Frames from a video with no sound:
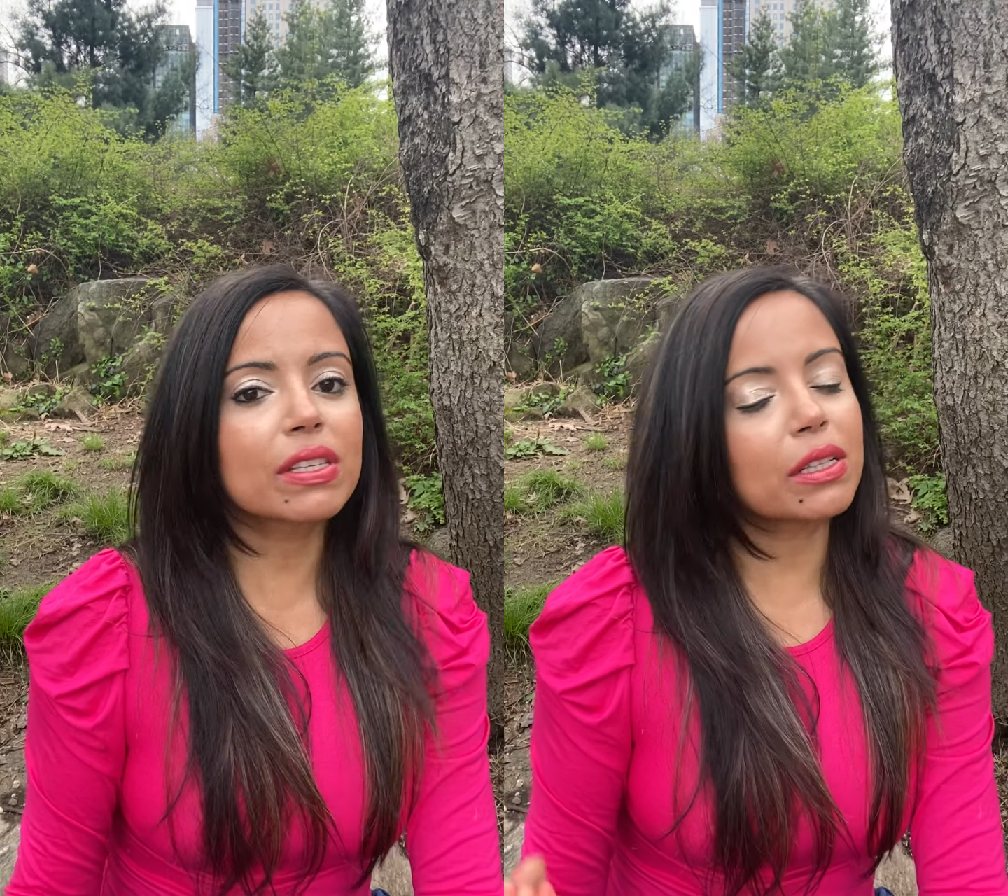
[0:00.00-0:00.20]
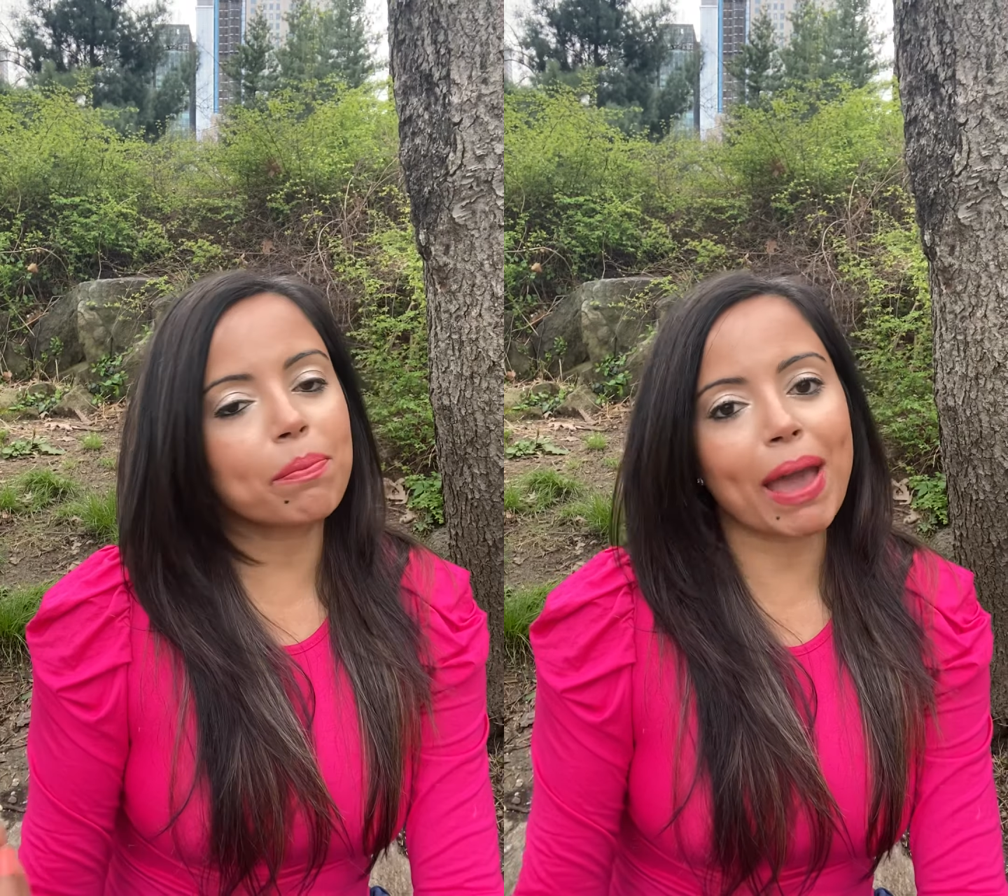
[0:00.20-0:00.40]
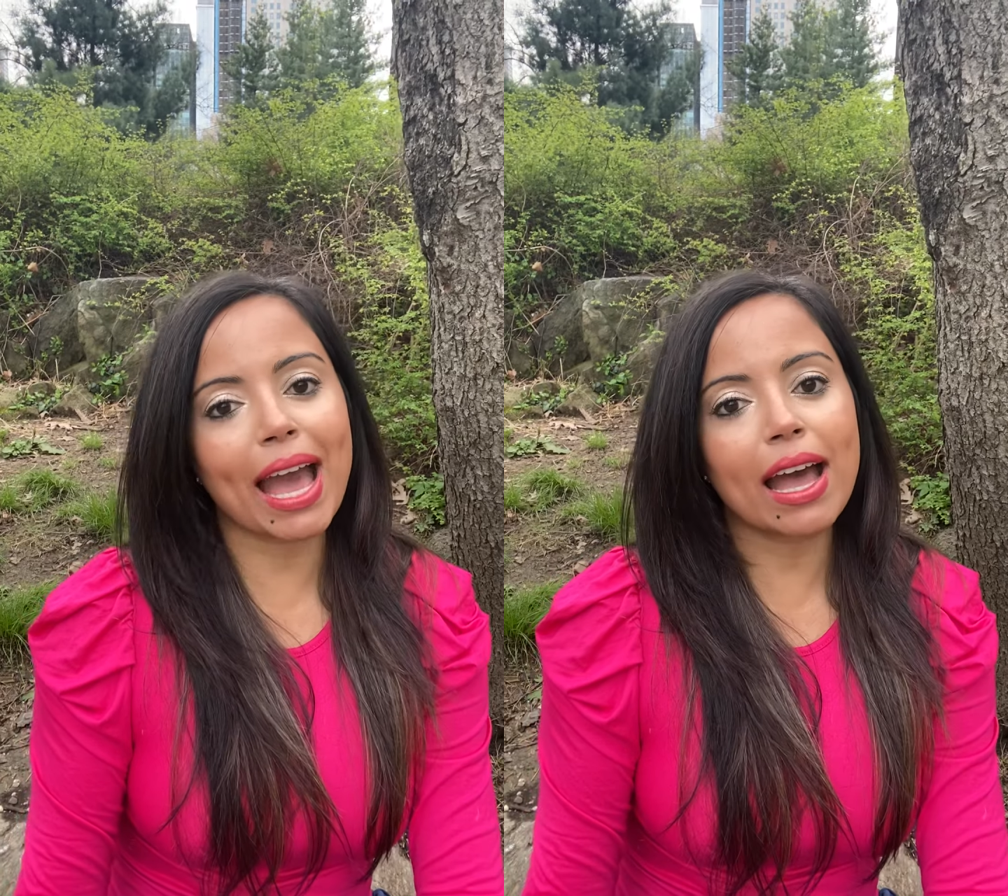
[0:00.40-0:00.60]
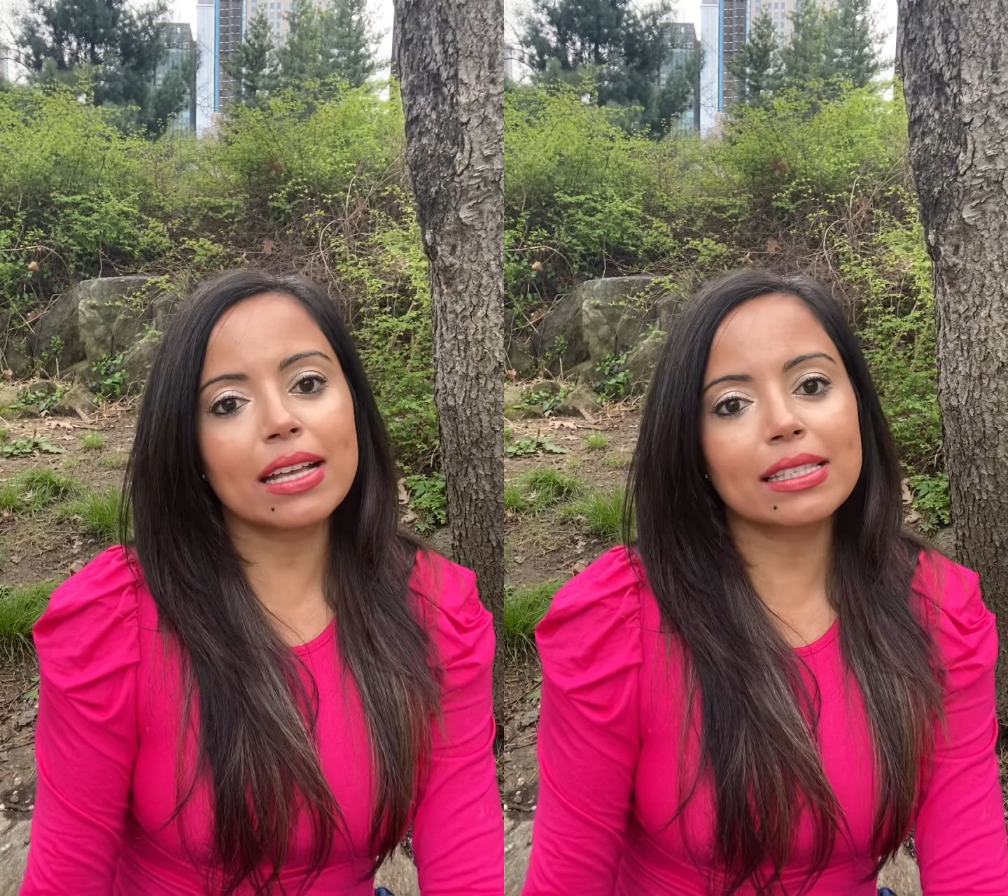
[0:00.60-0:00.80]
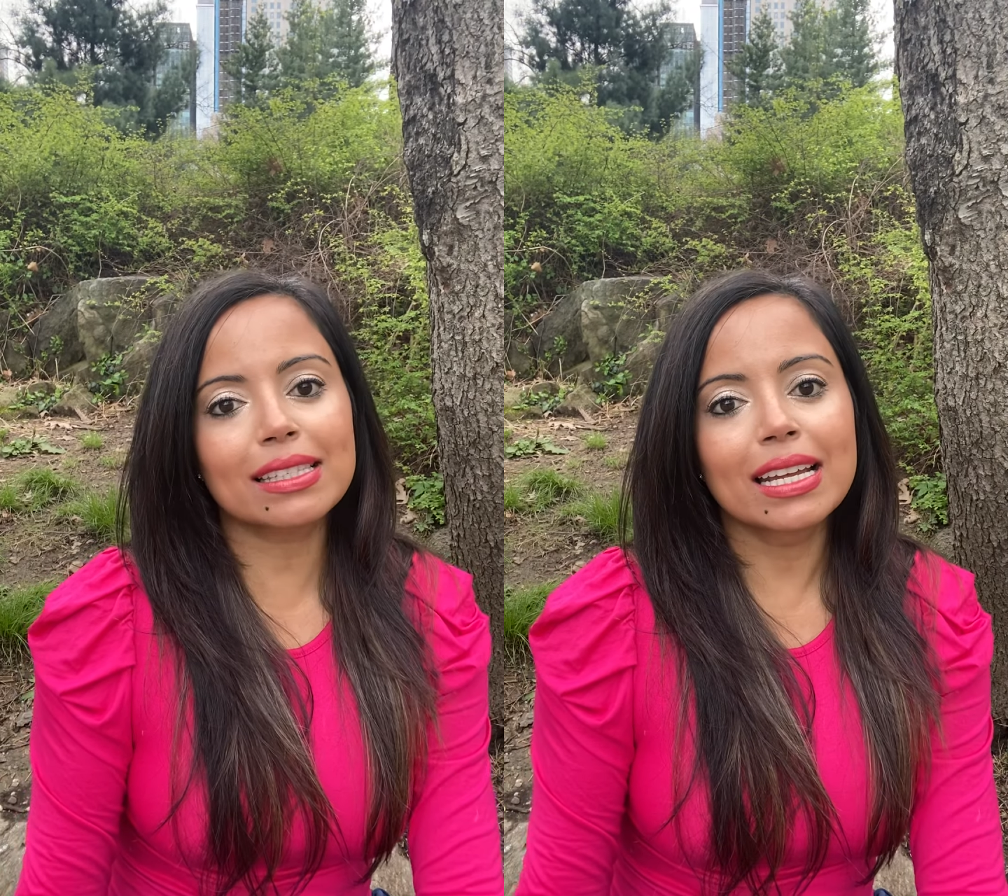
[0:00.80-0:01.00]
in the
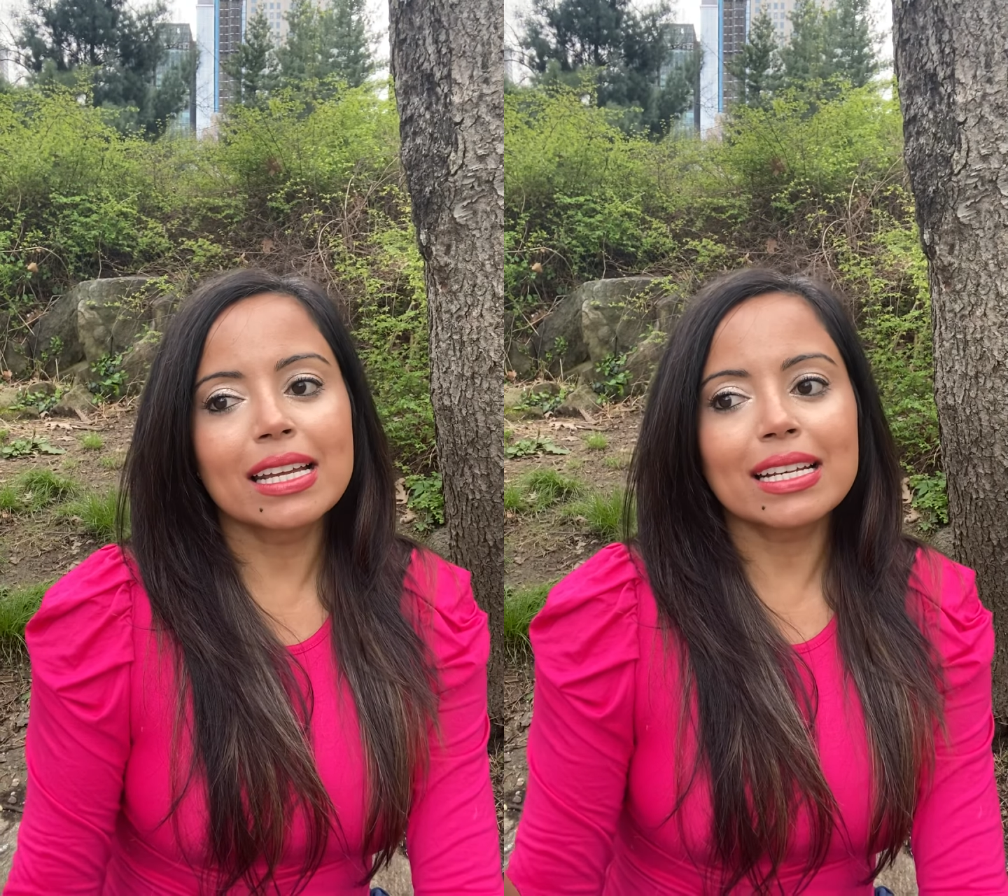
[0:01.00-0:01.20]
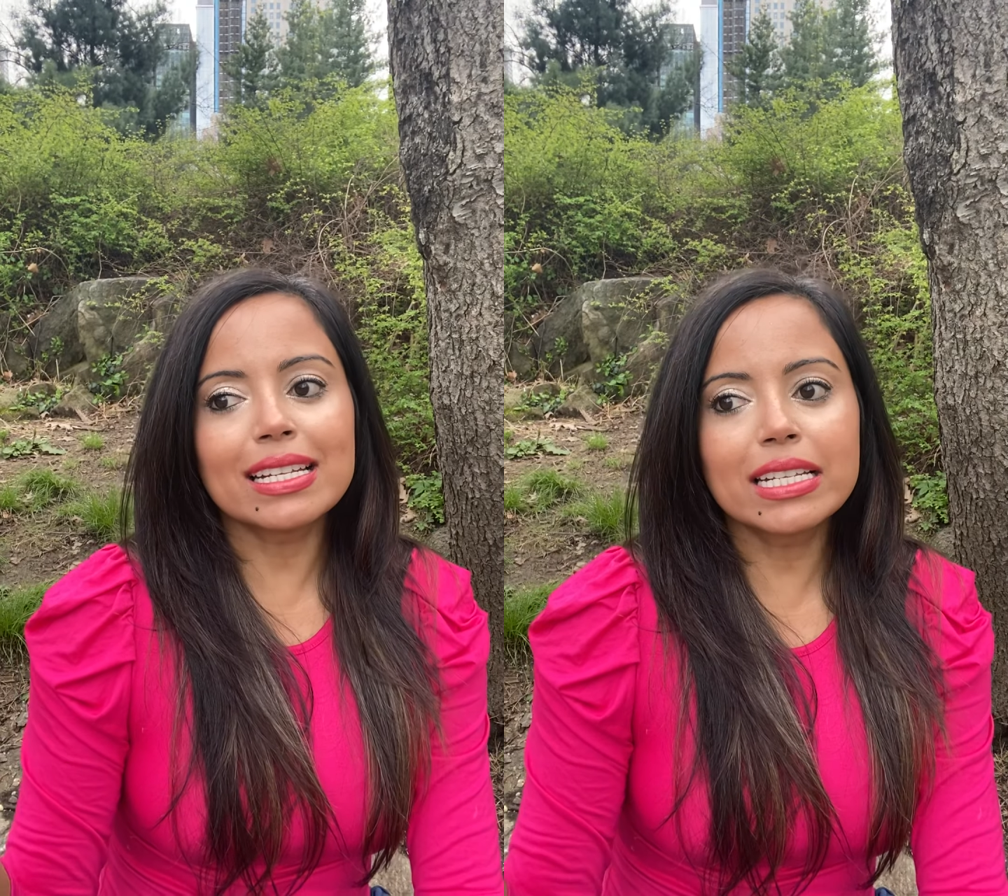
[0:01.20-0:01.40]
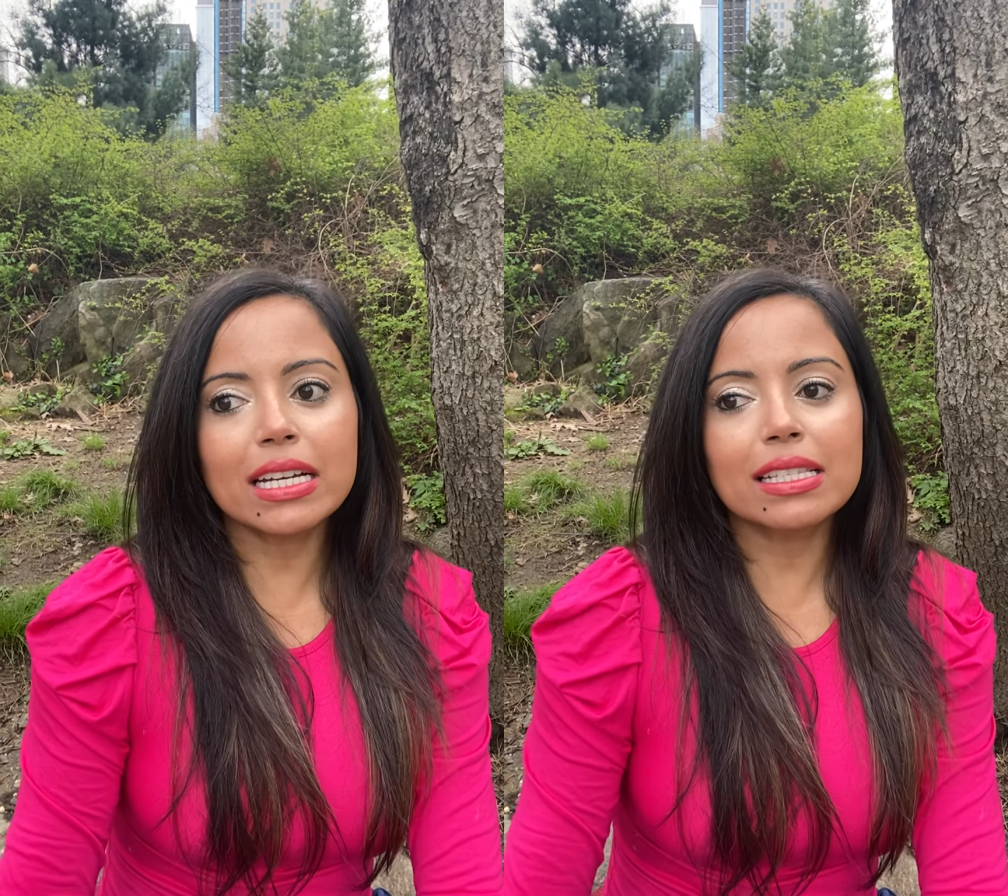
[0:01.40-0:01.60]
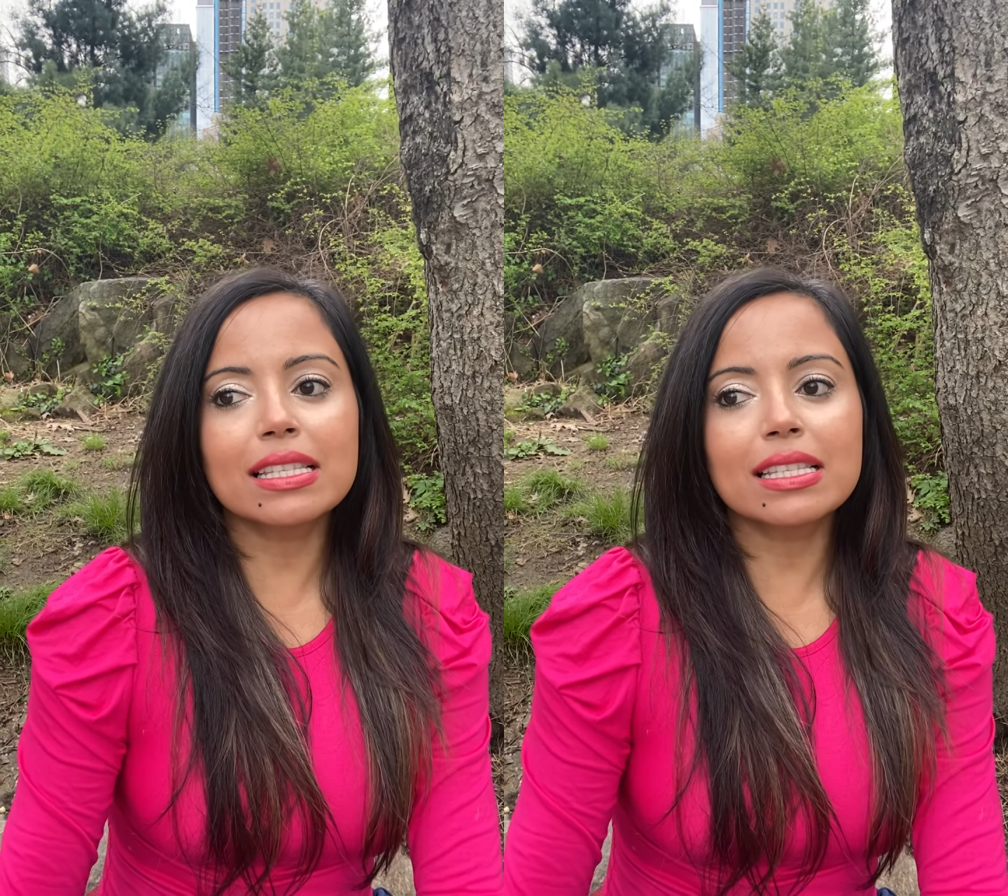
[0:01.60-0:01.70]
past does